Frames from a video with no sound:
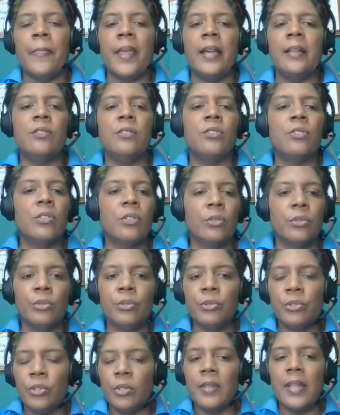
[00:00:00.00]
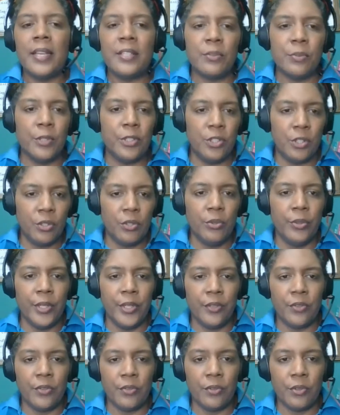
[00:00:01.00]
And so that's what you're
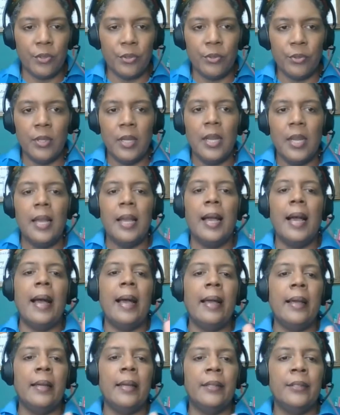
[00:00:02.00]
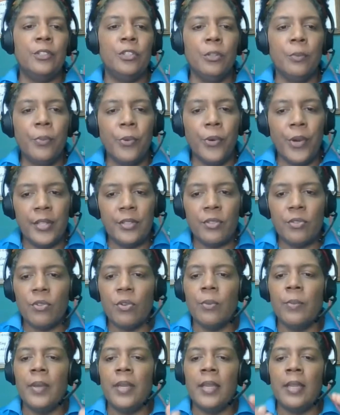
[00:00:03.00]
going through, and you're
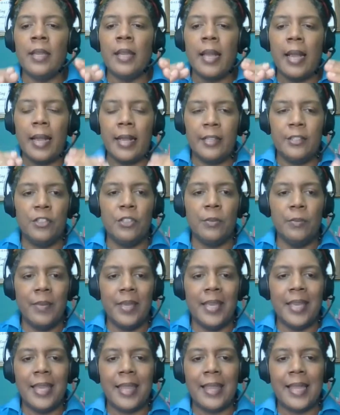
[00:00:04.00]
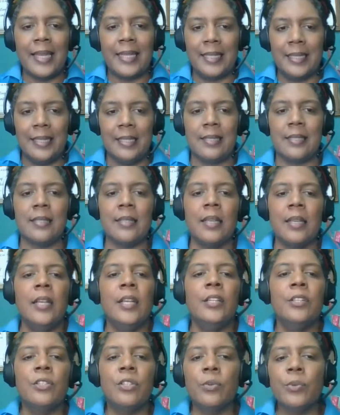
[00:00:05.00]
brainstorming and you're making that list.
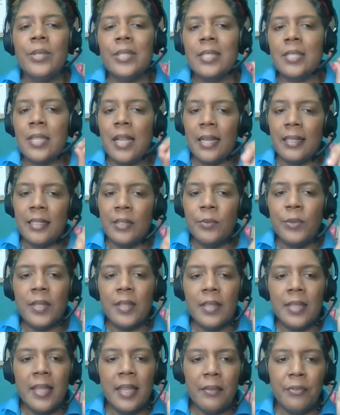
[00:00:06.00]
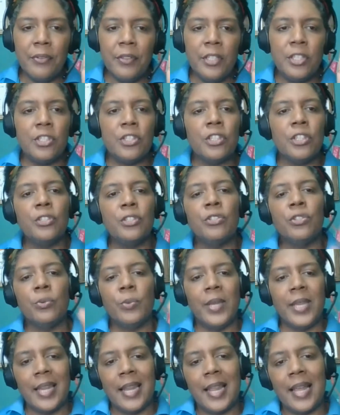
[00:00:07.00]
So we're starting with the definition so
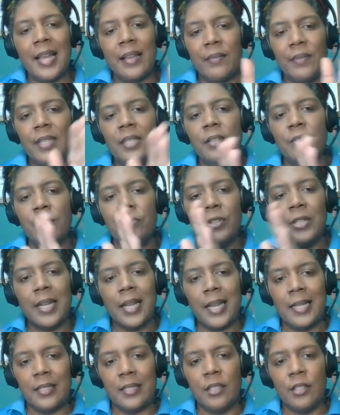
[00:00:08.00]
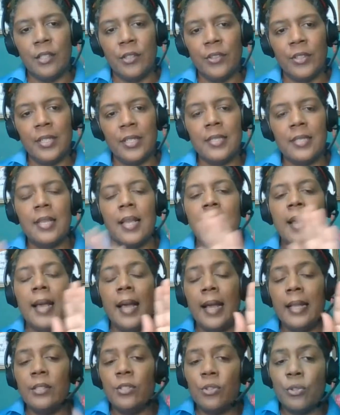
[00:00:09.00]
we can have the different categories.
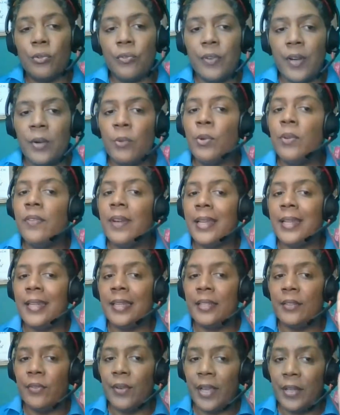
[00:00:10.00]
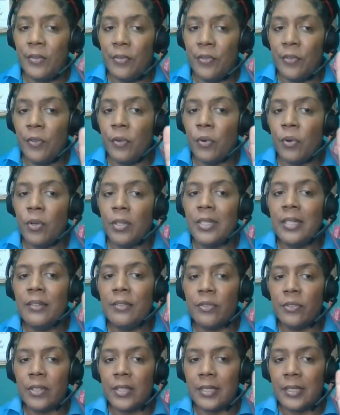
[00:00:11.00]
And so far we've identified 4
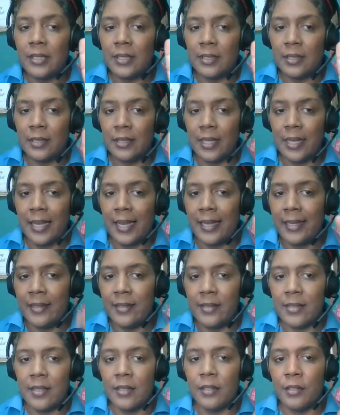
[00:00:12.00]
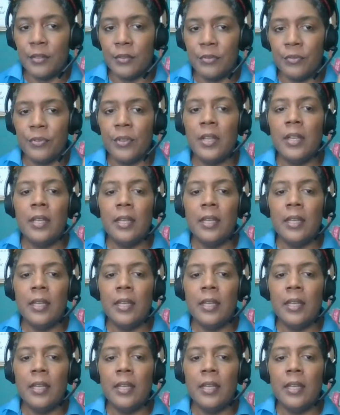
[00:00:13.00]
different kinds of